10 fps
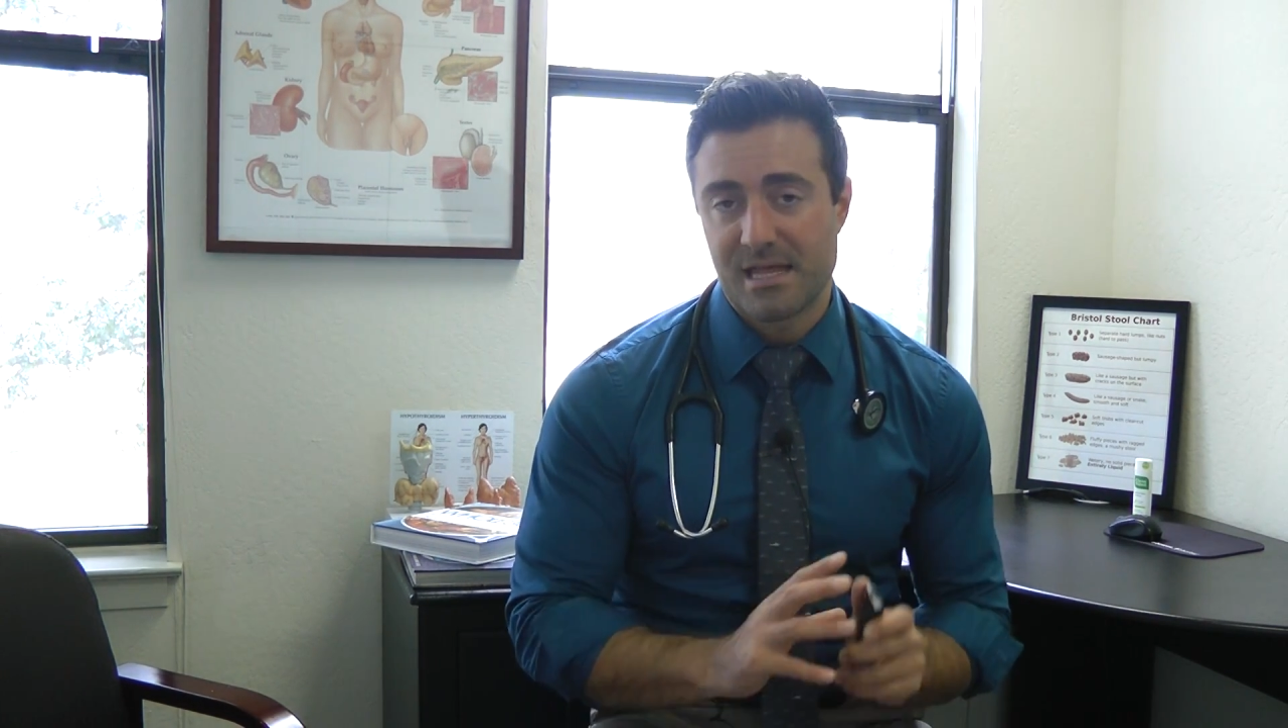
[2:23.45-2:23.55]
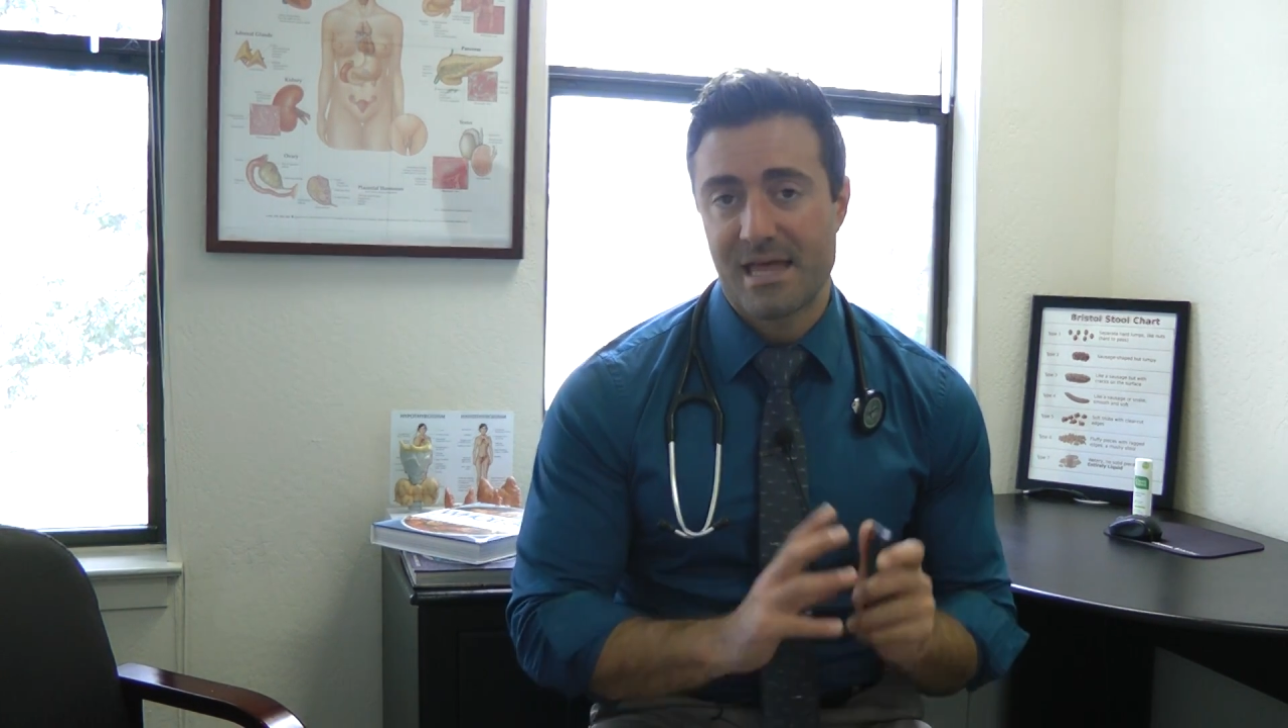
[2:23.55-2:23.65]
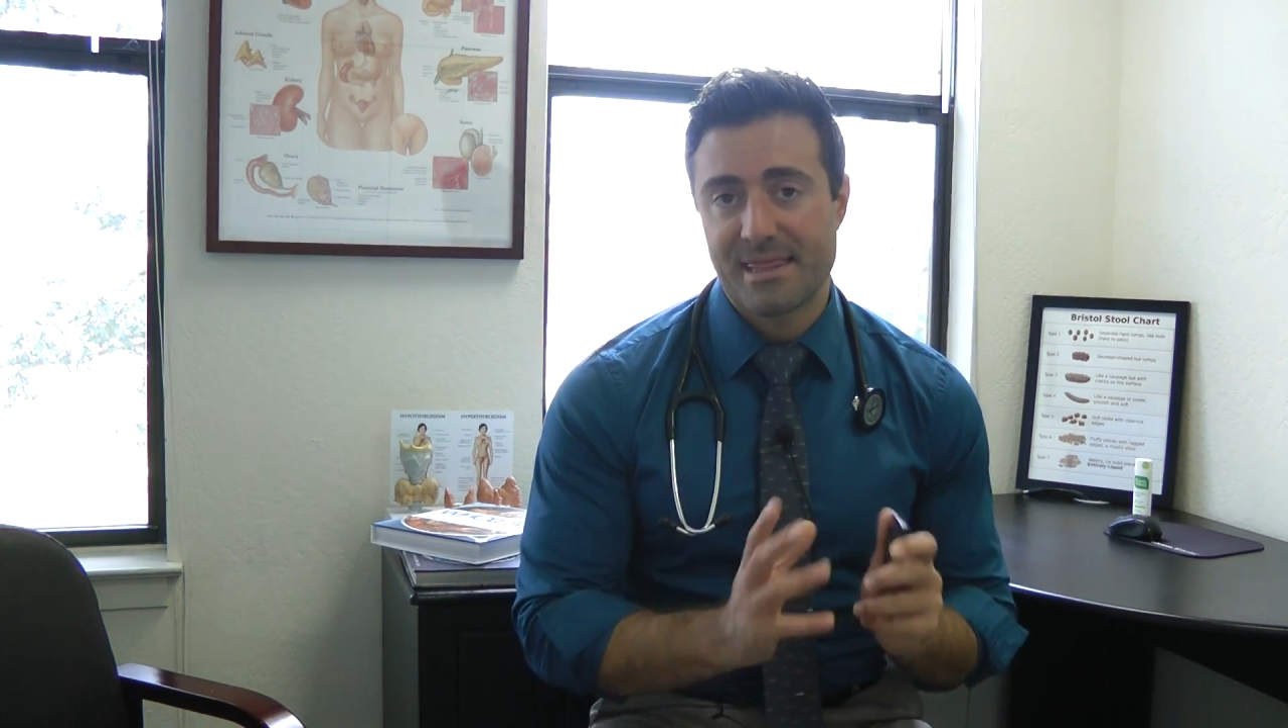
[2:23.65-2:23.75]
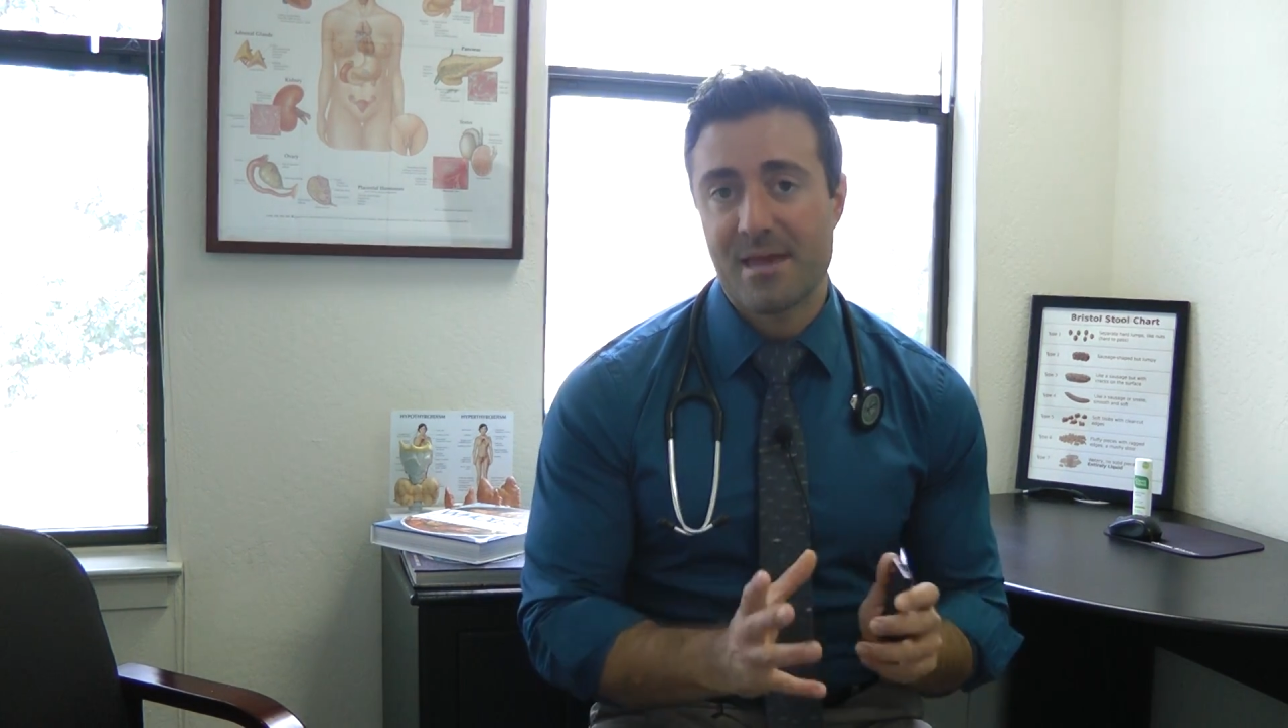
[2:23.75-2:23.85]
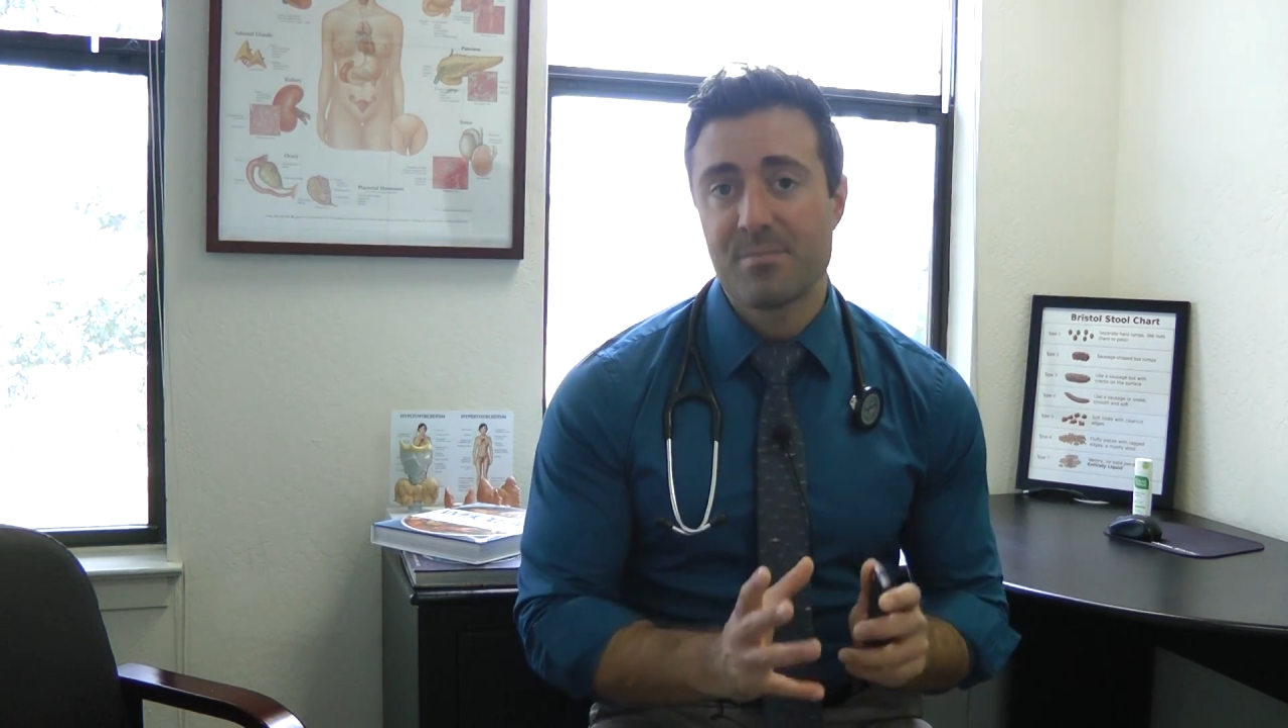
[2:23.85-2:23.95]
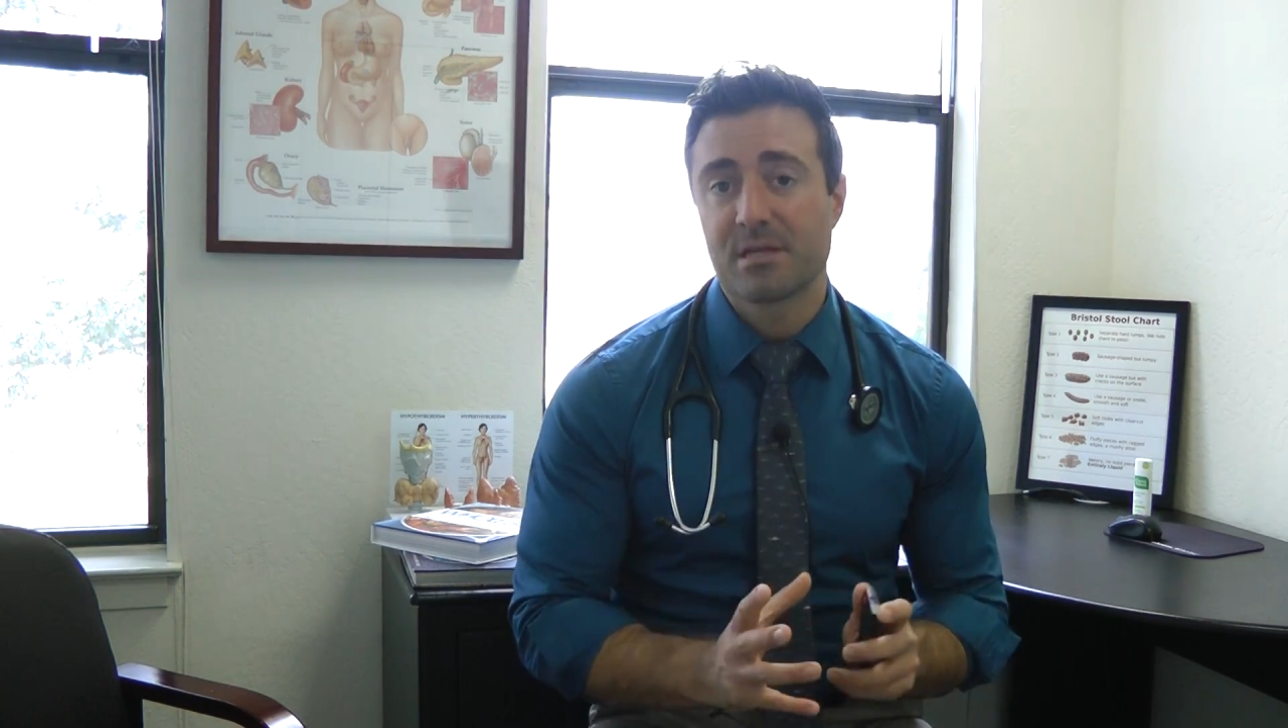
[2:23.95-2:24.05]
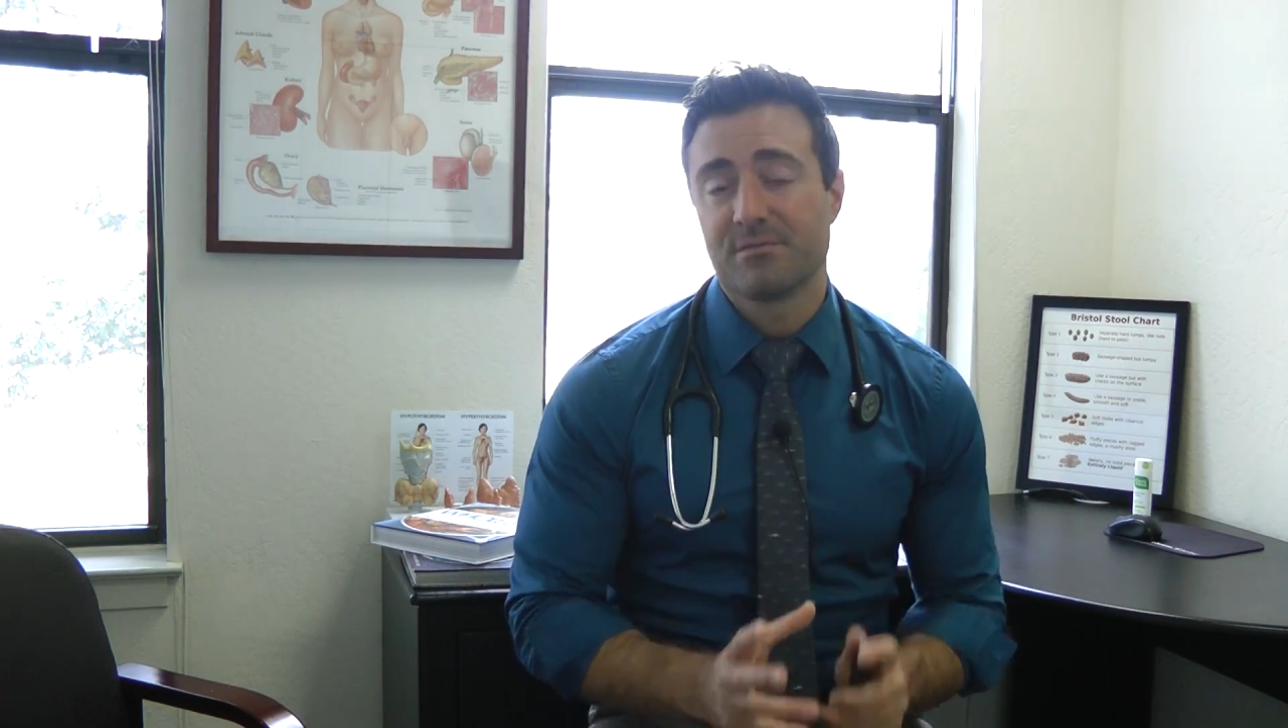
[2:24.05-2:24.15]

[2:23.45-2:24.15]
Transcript: not that big